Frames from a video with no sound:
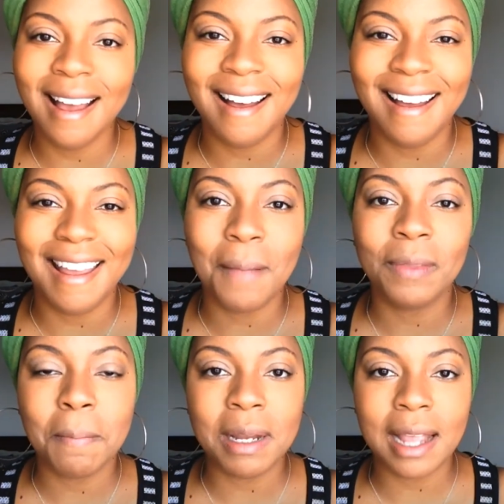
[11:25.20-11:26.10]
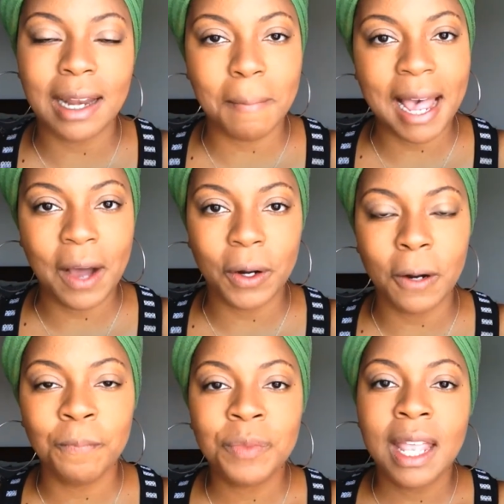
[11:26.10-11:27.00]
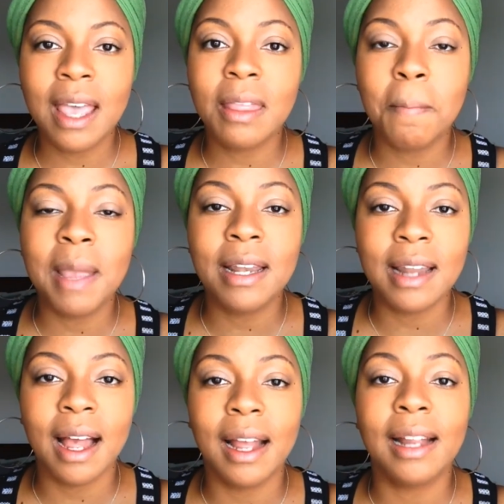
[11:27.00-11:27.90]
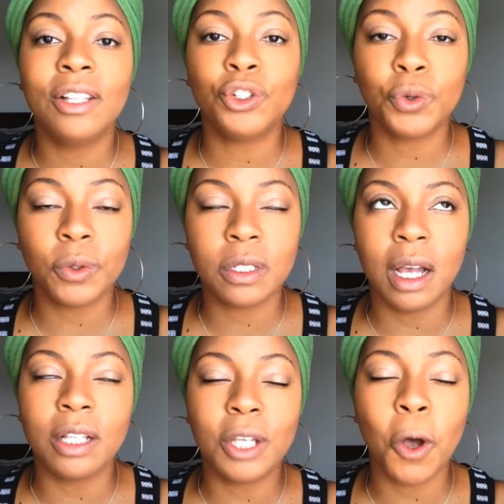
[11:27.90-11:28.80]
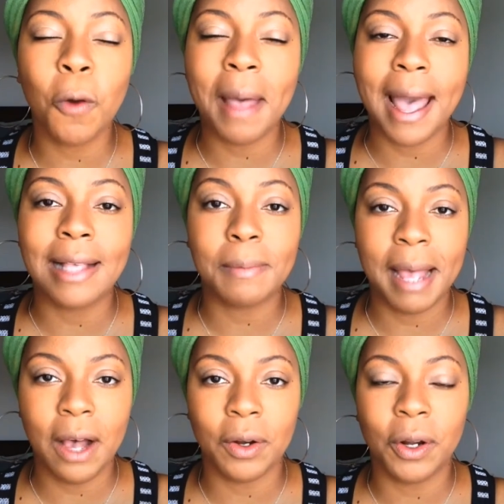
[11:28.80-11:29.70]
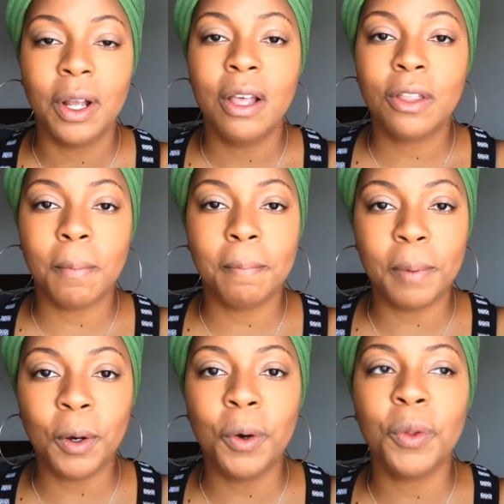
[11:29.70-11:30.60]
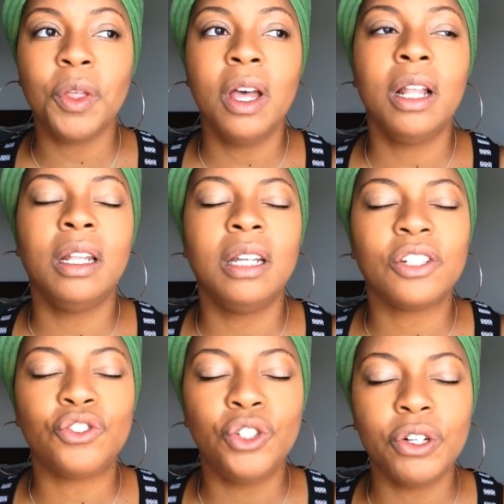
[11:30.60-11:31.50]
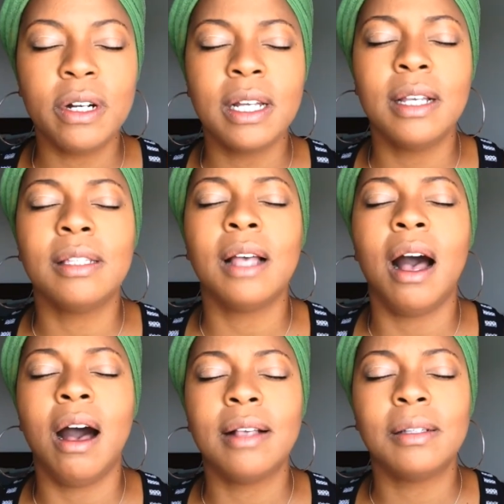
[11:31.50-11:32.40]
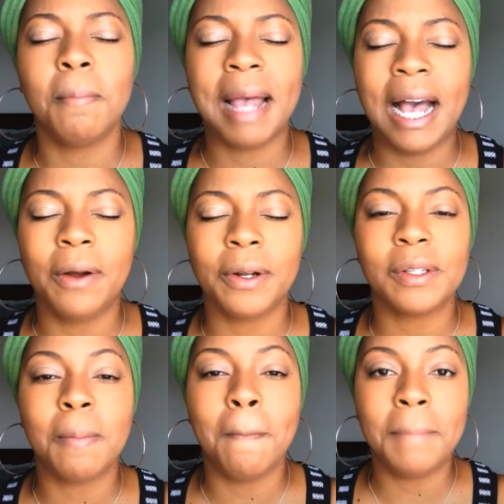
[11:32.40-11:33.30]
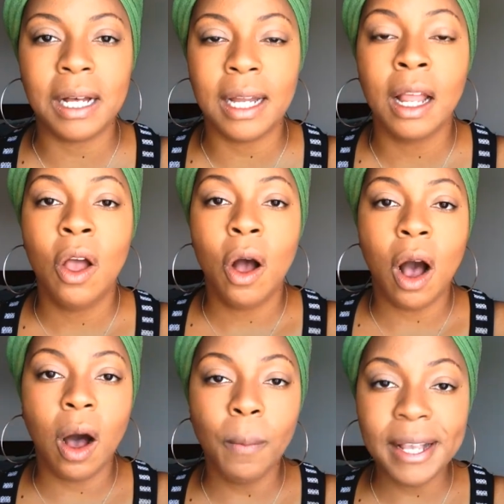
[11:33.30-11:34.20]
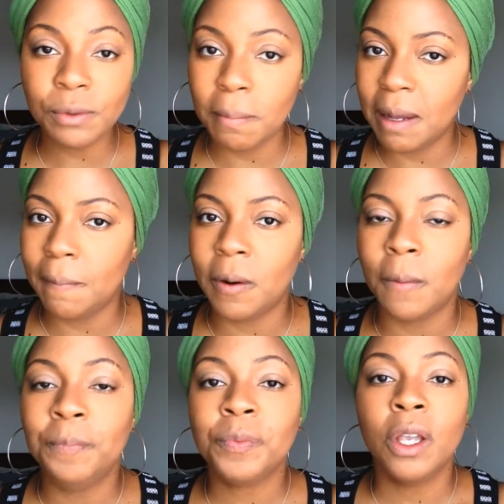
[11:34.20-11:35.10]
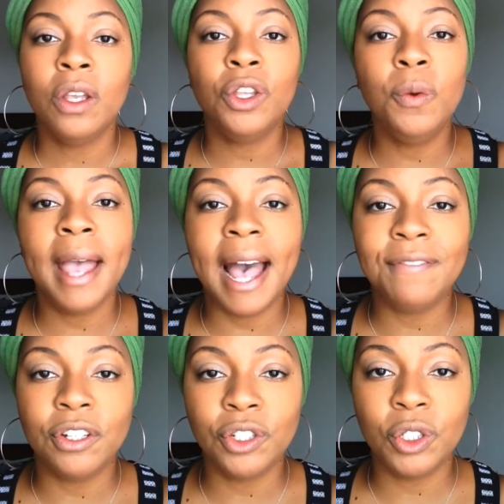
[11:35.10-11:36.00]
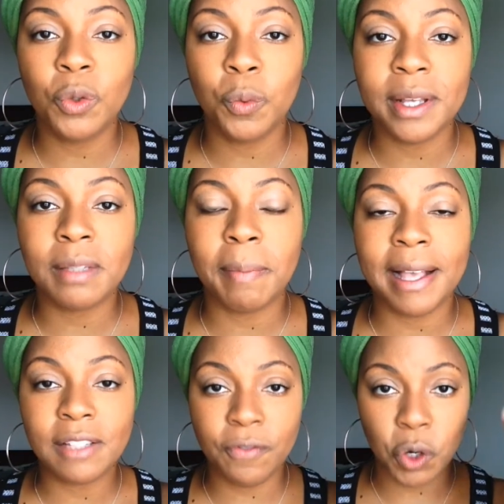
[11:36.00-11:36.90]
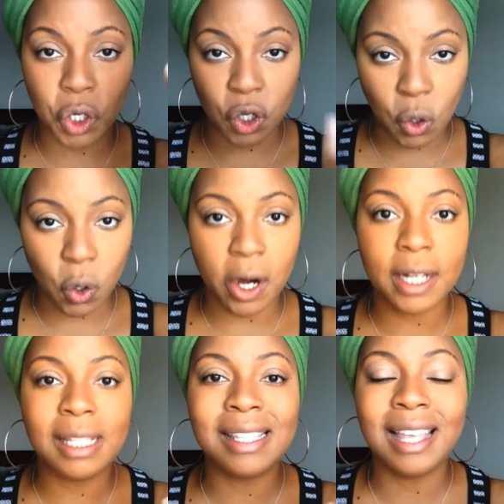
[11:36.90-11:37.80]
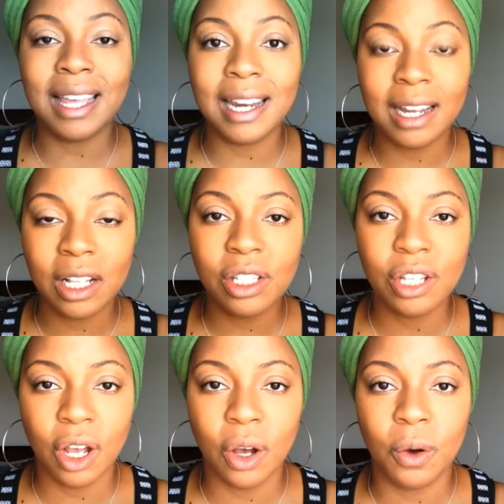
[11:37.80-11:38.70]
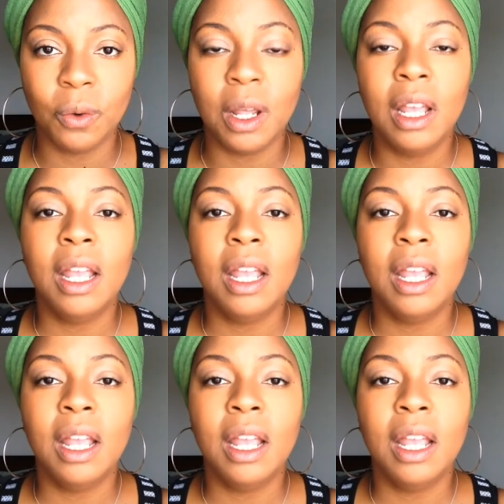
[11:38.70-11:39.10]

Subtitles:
Nye banana powder and the Ben Nye Topaz powder. They're both luxurious, awesome powders, but always remember, you have to do what's best for your skin tone.